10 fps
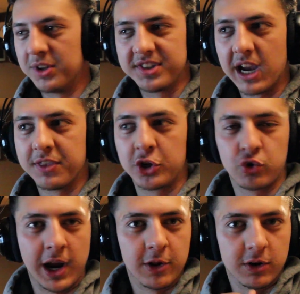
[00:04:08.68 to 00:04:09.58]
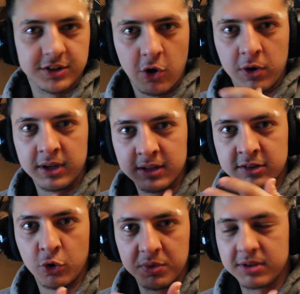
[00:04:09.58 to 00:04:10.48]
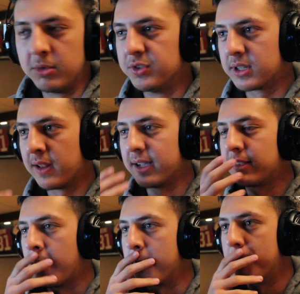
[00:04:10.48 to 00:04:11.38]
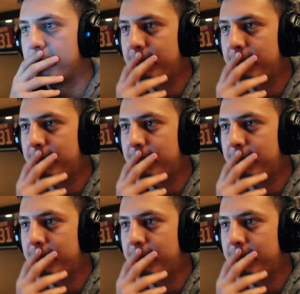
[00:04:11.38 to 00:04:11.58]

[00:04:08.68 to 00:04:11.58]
Once again, the trailer is going in tune with the music. I like that.